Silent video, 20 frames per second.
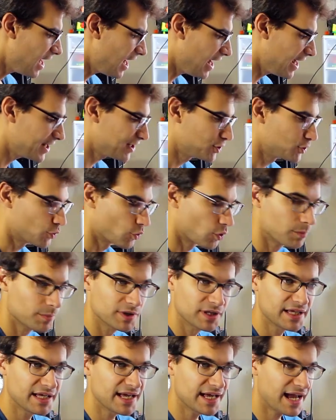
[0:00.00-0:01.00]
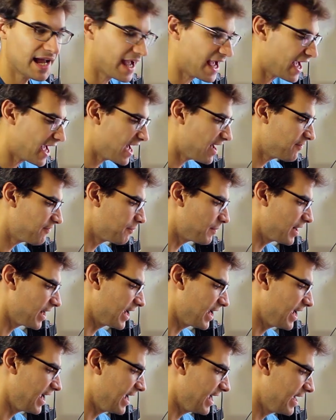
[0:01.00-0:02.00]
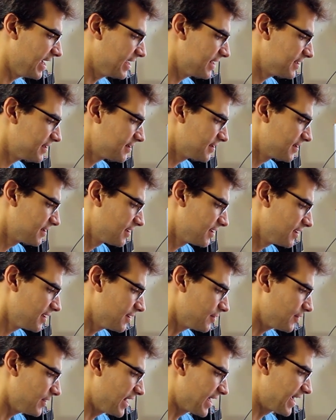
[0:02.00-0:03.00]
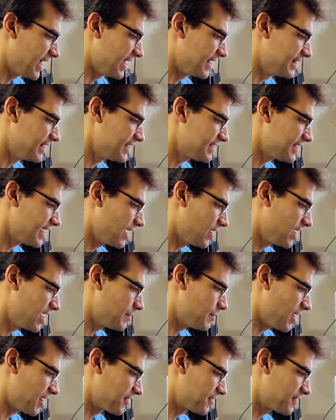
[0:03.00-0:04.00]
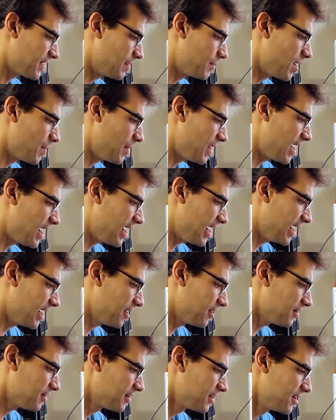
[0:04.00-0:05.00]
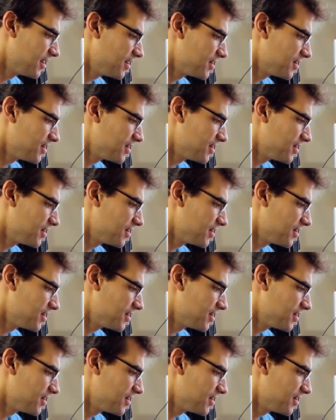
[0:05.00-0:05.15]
I normally have my hand like in this area, my thumb up higher.